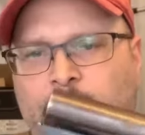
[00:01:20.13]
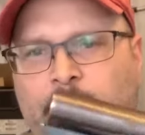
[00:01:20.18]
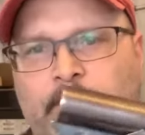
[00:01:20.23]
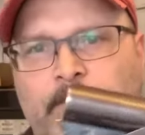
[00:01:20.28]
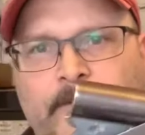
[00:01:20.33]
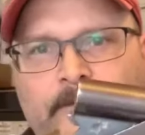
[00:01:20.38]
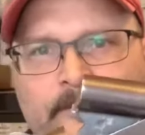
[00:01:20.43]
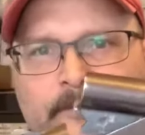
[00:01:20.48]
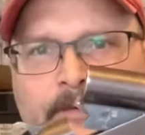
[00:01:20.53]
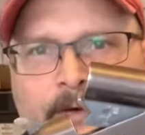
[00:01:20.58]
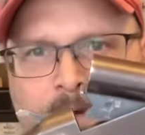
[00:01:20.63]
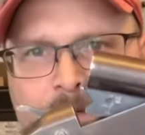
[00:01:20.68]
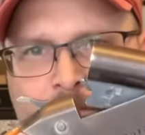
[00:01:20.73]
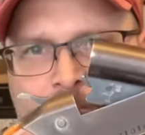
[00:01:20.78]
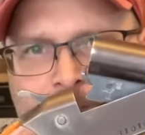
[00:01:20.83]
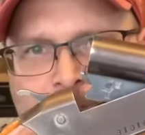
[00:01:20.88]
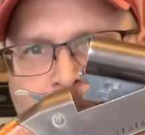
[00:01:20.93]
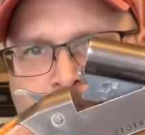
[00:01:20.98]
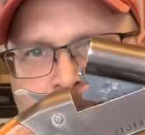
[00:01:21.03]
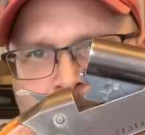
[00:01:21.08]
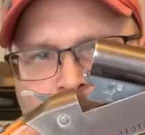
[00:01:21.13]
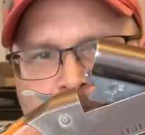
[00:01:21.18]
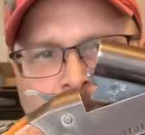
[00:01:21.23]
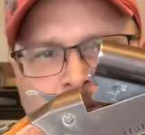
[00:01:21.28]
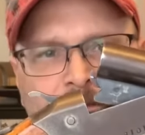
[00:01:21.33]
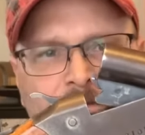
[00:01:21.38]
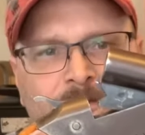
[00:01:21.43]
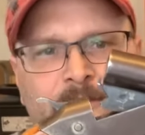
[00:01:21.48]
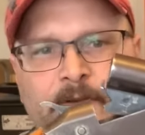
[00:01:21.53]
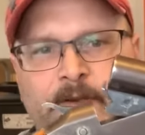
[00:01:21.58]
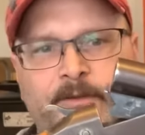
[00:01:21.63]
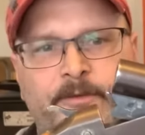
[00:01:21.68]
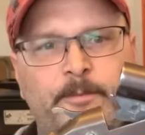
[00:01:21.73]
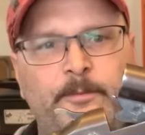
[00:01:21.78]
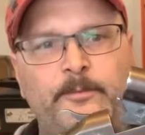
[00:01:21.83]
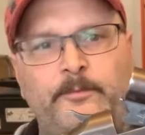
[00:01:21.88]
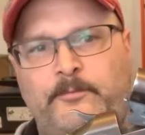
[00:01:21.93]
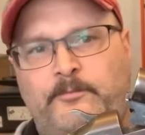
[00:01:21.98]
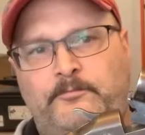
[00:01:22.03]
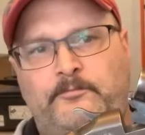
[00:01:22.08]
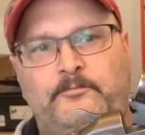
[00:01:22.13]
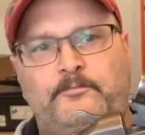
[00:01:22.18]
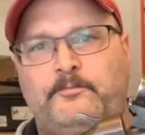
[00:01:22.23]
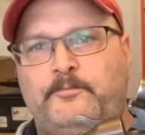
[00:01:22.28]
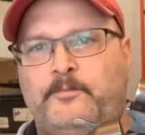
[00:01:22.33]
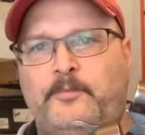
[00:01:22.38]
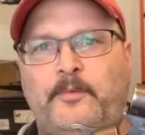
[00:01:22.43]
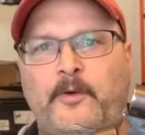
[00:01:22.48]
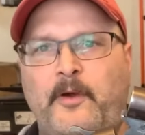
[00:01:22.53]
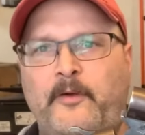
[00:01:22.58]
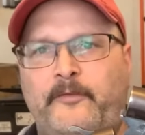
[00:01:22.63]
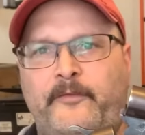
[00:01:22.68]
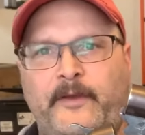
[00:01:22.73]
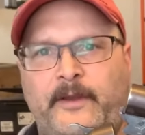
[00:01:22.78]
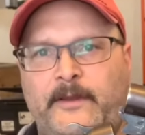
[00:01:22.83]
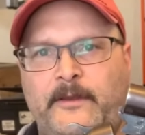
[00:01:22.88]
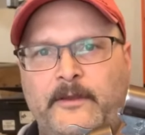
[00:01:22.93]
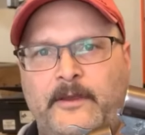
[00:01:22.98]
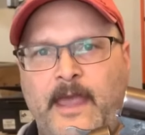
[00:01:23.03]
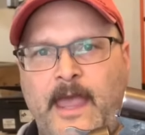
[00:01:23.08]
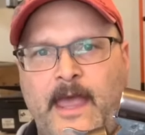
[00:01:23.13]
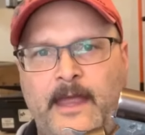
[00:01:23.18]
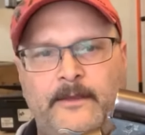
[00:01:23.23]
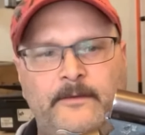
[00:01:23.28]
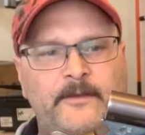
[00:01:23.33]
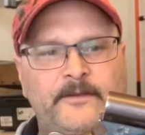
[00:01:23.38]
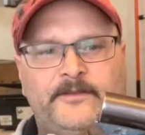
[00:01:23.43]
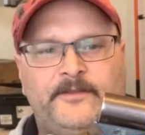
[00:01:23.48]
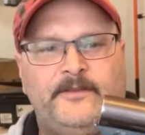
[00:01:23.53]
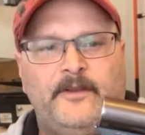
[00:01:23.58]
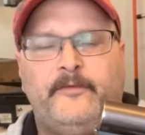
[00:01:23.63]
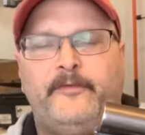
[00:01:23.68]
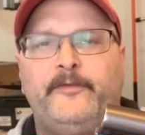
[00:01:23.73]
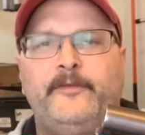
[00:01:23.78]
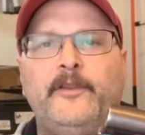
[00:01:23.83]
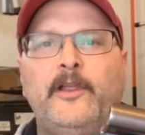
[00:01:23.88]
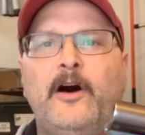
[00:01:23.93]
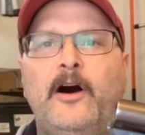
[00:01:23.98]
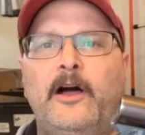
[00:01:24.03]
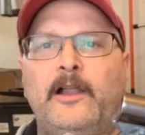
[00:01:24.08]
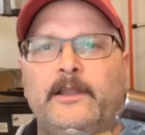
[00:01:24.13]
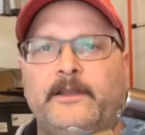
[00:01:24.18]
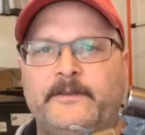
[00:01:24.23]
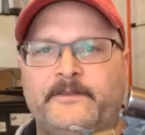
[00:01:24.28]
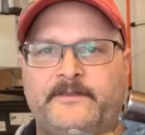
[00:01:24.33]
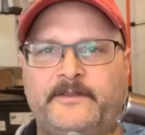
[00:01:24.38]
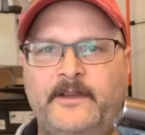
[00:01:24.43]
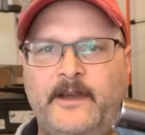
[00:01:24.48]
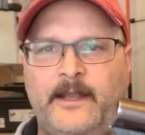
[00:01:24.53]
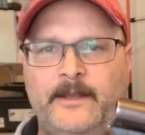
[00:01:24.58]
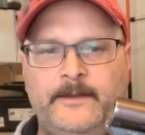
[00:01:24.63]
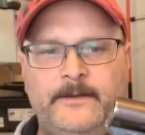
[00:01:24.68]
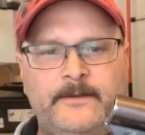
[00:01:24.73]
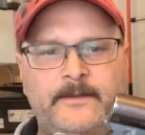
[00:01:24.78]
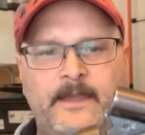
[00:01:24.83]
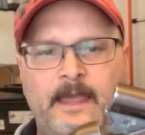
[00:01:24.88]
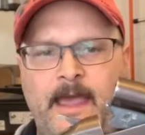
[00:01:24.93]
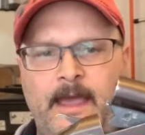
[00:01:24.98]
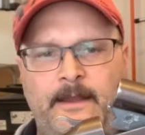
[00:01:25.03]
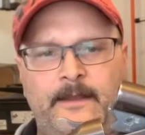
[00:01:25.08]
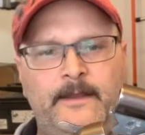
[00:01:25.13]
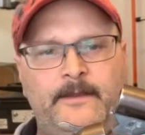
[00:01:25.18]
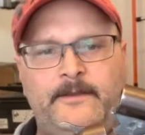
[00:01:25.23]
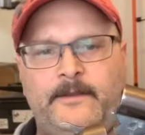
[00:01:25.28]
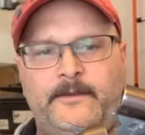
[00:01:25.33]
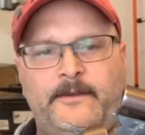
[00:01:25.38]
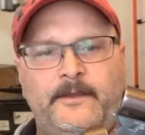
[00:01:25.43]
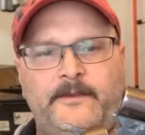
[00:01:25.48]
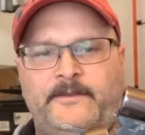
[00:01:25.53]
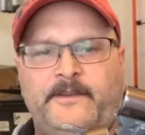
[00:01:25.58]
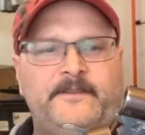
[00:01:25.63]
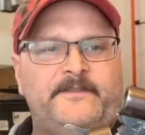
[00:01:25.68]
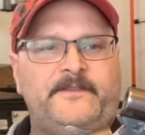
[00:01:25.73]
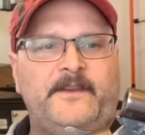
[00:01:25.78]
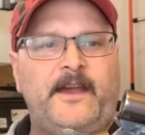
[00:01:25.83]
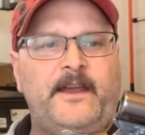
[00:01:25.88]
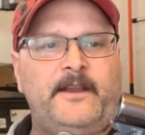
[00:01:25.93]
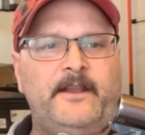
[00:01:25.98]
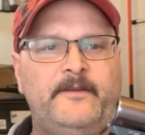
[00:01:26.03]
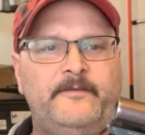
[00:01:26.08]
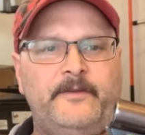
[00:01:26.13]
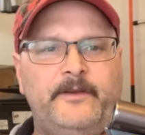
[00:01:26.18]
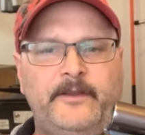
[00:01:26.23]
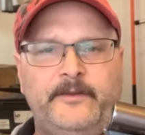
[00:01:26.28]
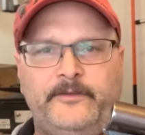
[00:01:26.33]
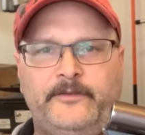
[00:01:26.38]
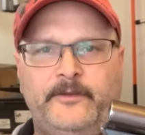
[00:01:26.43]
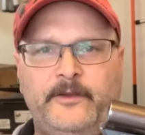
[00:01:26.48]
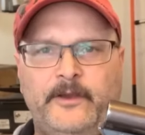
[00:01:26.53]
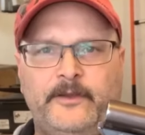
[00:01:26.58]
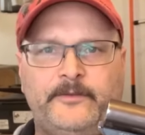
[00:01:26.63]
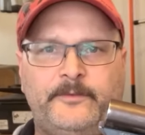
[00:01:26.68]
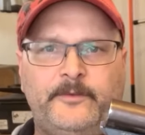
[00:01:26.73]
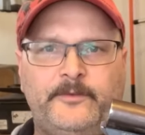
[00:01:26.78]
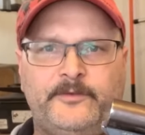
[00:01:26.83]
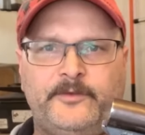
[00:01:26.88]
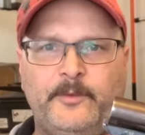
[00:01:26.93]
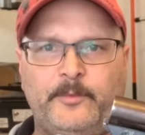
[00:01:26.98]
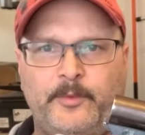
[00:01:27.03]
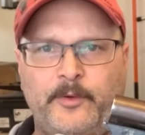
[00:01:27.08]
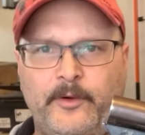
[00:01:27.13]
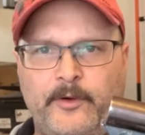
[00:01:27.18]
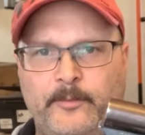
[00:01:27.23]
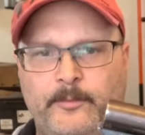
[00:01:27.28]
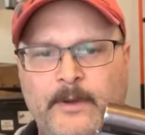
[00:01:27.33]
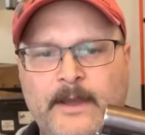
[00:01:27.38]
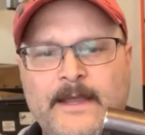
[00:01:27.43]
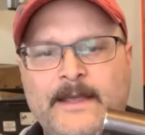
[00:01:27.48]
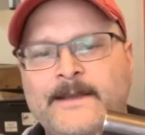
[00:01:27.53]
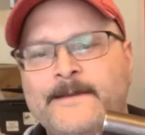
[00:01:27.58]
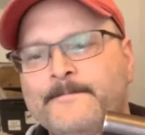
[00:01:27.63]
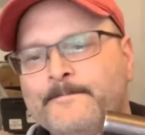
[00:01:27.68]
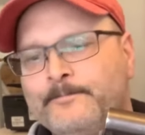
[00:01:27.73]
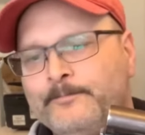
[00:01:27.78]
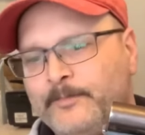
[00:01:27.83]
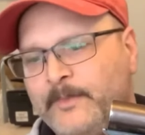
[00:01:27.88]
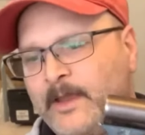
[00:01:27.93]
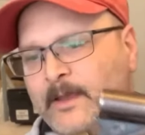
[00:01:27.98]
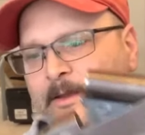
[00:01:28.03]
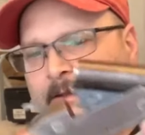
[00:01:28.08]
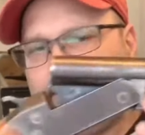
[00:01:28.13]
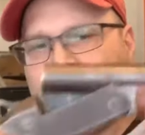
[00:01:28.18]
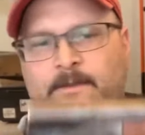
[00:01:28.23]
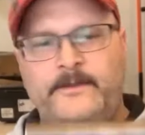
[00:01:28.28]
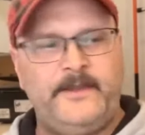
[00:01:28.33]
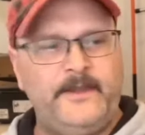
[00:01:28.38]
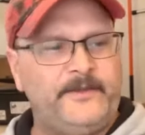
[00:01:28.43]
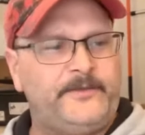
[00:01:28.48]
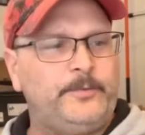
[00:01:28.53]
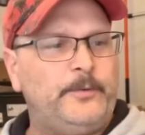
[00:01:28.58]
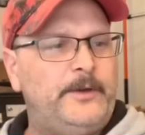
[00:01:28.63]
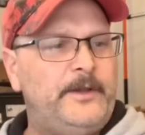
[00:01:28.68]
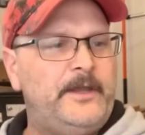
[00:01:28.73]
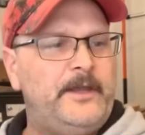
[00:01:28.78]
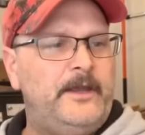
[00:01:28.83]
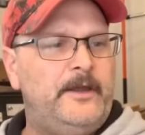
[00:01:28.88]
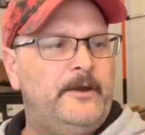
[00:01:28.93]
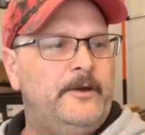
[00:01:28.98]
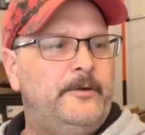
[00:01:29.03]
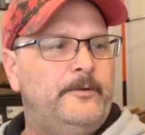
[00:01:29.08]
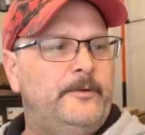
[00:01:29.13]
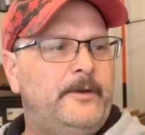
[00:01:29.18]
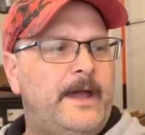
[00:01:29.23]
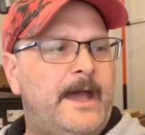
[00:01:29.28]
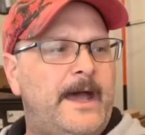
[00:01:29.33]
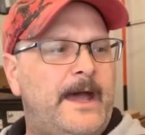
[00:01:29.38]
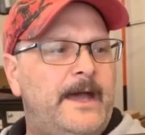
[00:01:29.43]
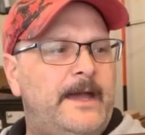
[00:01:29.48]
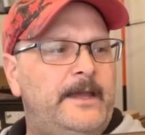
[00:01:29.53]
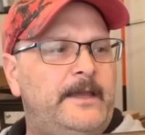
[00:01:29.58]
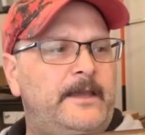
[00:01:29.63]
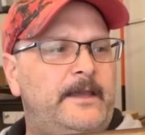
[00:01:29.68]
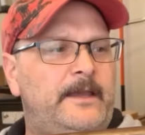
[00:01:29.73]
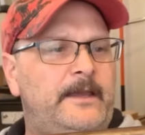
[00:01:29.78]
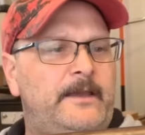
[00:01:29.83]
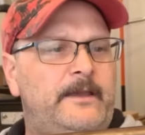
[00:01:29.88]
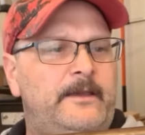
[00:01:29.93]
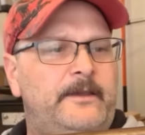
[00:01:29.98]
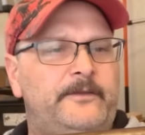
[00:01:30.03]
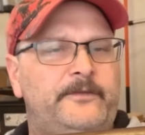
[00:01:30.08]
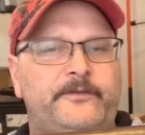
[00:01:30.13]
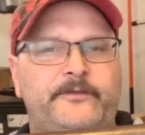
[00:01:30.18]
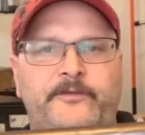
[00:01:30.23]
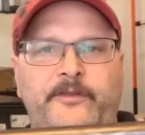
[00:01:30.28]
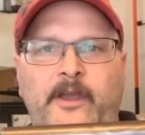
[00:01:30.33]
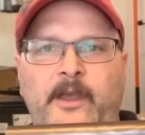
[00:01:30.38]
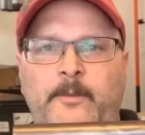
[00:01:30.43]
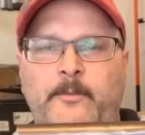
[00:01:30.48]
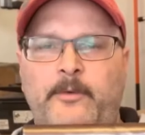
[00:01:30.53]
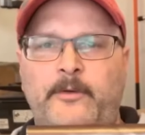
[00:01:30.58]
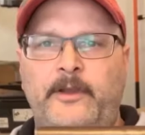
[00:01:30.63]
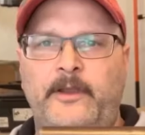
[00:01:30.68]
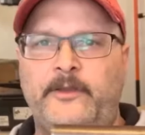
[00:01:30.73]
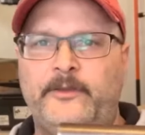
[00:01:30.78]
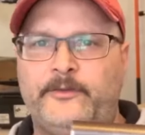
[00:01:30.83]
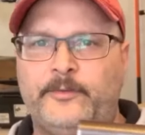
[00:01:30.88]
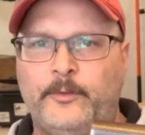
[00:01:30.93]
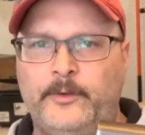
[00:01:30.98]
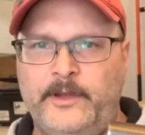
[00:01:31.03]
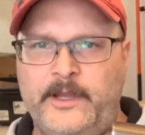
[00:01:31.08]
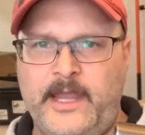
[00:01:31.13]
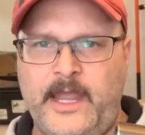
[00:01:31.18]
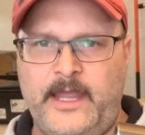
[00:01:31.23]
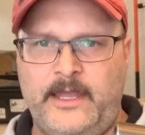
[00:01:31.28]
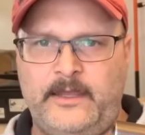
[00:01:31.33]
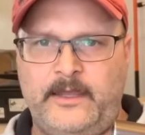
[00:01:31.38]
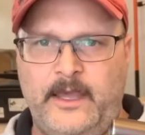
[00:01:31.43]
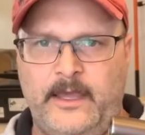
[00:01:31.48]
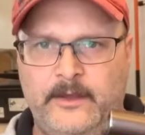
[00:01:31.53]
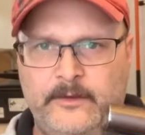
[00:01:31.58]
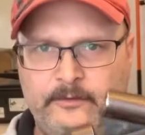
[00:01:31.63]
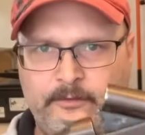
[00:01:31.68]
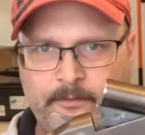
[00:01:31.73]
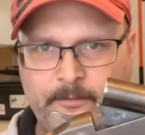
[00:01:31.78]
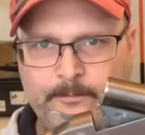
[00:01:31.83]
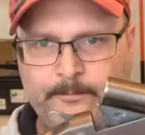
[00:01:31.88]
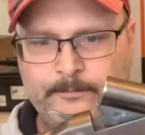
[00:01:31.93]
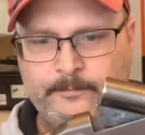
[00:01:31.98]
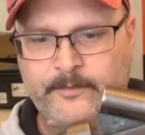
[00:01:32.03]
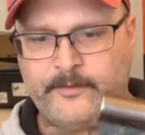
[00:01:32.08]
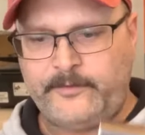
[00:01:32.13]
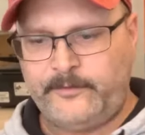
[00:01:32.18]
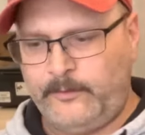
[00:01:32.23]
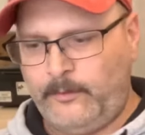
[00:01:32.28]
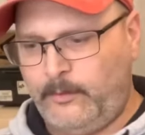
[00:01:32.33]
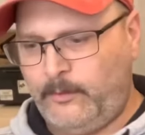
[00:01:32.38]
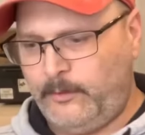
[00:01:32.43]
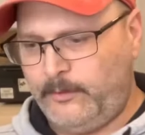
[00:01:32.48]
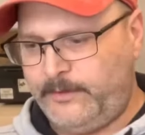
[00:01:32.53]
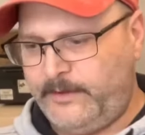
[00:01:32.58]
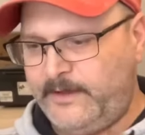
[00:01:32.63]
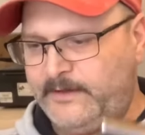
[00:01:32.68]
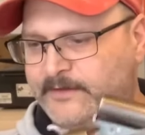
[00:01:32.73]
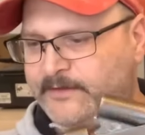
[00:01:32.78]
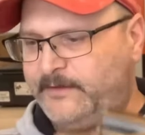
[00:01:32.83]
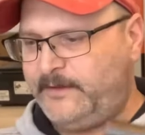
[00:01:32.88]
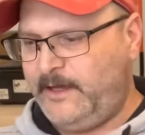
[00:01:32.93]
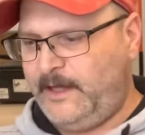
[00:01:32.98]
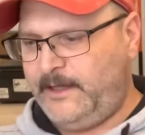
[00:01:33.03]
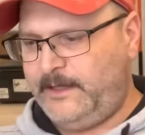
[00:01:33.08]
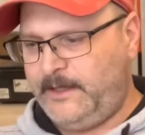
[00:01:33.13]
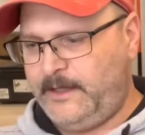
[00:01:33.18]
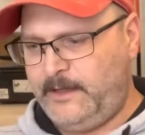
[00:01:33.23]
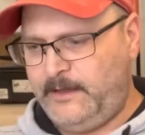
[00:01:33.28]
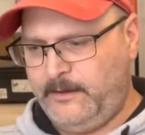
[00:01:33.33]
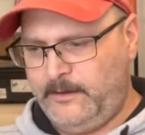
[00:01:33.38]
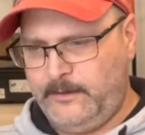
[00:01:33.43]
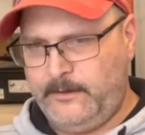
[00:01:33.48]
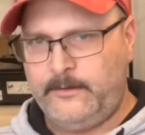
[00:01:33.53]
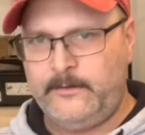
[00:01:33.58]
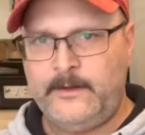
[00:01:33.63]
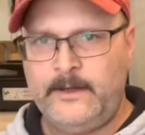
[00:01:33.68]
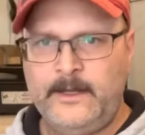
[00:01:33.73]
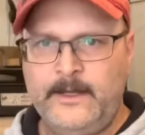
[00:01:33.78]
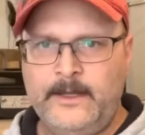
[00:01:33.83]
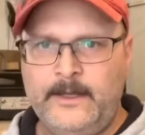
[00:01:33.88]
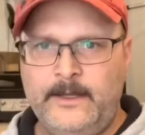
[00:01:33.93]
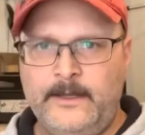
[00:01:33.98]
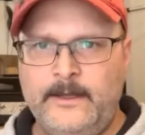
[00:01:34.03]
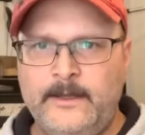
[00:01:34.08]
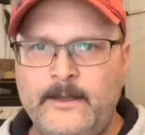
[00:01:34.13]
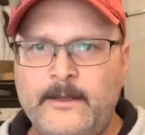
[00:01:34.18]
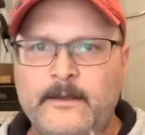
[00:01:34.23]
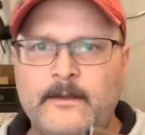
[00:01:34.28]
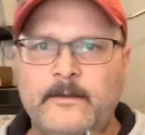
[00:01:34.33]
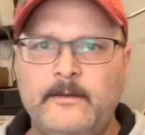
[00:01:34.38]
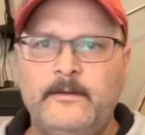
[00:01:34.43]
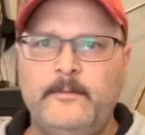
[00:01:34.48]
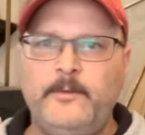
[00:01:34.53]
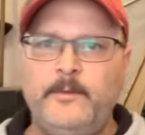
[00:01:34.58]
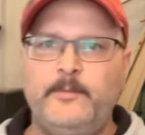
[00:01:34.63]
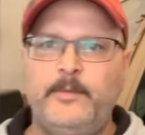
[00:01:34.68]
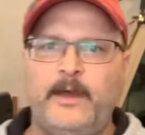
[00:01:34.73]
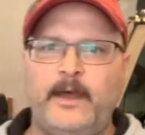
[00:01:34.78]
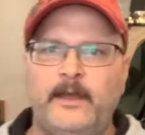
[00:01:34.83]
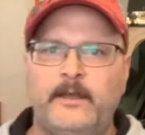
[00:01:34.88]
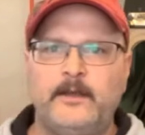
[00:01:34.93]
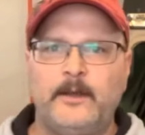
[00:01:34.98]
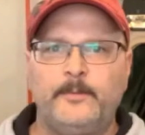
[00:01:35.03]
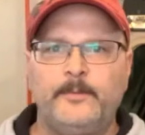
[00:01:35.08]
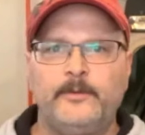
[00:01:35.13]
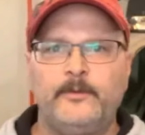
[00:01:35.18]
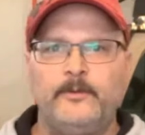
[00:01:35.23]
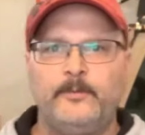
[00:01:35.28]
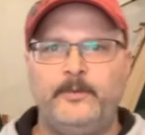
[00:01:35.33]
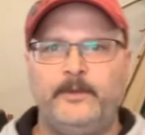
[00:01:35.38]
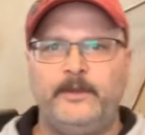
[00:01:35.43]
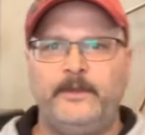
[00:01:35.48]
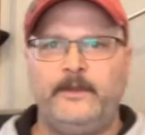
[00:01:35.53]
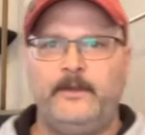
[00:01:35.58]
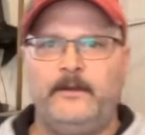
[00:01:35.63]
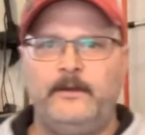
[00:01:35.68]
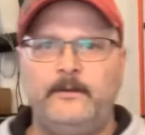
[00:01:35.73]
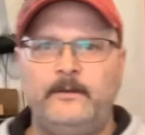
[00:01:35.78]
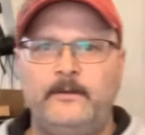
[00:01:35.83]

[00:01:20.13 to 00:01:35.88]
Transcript: functionality is just perfect. You can't, this is a flawless gun. Can't, the, design of it is just superb. This one here uh, is chambered in 28 gauge. So this gun here, let me back up a little bit there.